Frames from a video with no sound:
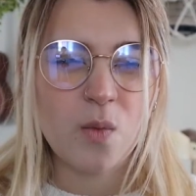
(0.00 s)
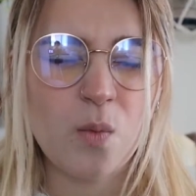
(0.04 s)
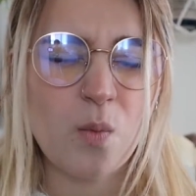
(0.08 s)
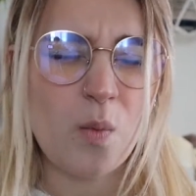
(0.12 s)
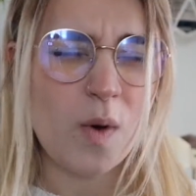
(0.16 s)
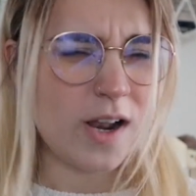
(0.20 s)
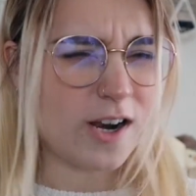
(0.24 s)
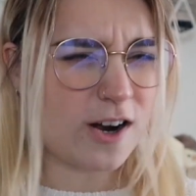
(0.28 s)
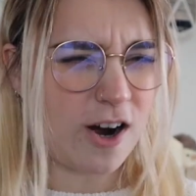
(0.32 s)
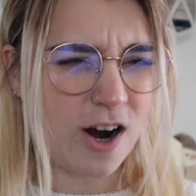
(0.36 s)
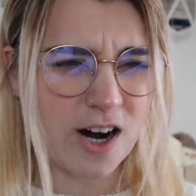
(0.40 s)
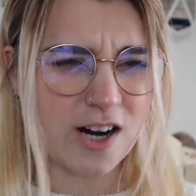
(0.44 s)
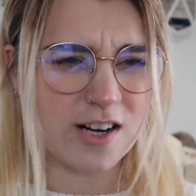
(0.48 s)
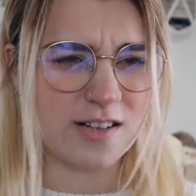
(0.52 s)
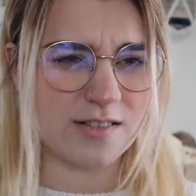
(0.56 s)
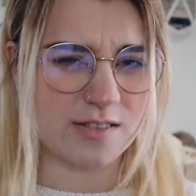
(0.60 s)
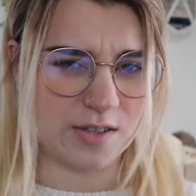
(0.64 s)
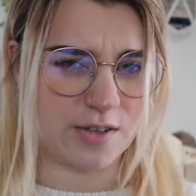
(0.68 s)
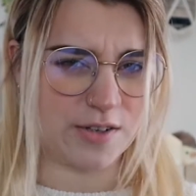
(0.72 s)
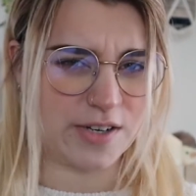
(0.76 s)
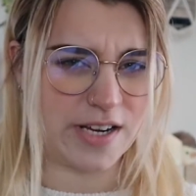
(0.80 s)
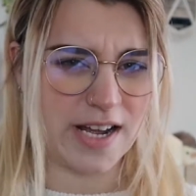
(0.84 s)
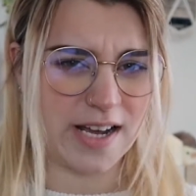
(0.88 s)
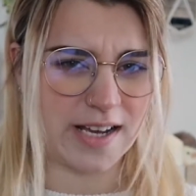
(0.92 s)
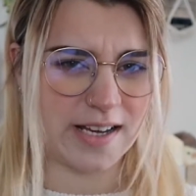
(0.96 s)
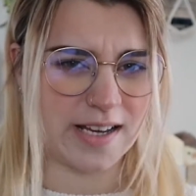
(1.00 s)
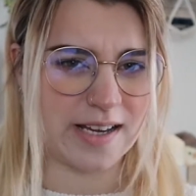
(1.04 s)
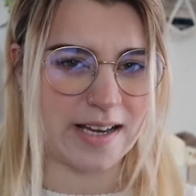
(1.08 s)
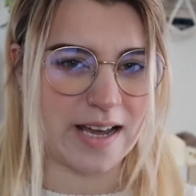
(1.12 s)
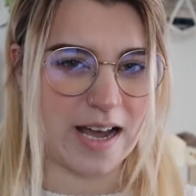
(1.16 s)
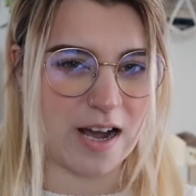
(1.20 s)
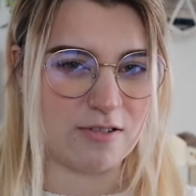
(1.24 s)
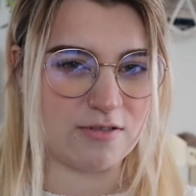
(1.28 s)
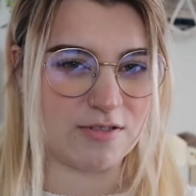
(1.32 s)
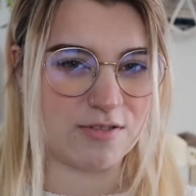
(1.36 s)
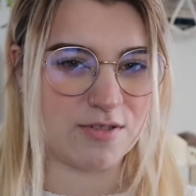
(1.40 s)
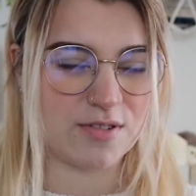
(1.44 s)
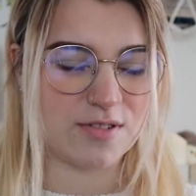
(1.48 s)
are zodiac
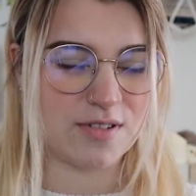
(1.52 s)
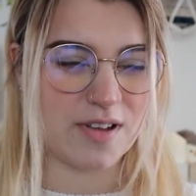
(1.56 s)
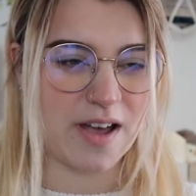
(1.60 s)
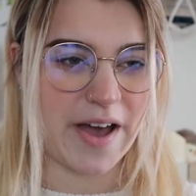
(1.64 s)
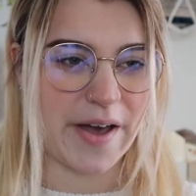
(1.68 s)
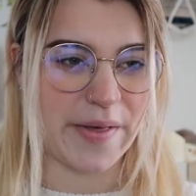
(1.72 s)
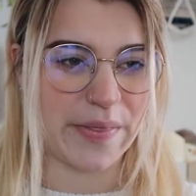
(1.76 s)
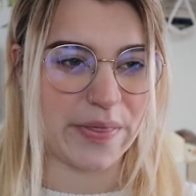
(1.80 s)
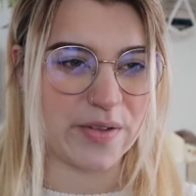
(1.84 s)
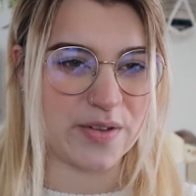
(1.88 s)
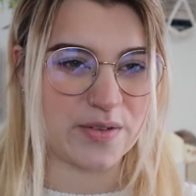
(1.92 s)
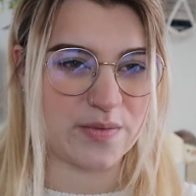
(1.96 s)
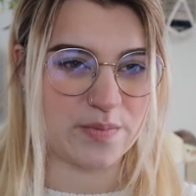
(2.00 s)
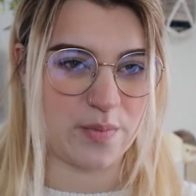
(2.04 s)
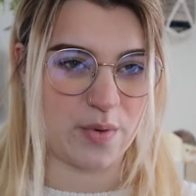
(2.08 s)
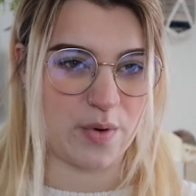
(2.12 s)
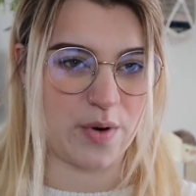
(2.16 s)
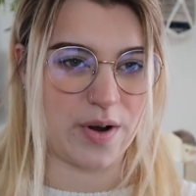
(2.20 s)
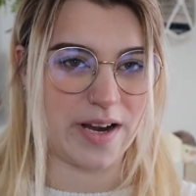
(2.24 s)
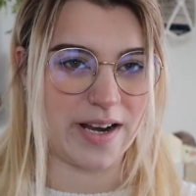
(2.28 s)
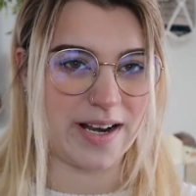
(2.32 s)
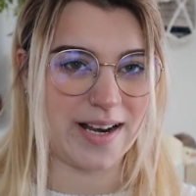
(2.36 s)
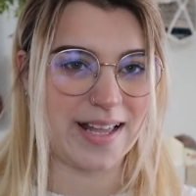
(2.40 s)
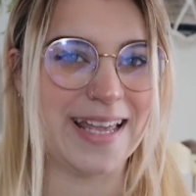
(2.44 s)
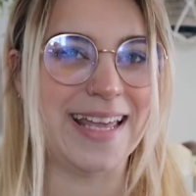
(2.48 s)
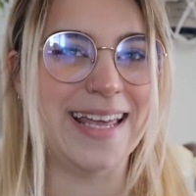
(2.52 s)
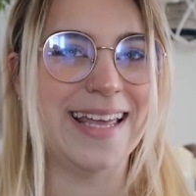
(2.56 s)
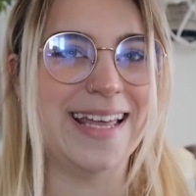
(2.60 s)
accounts at this point?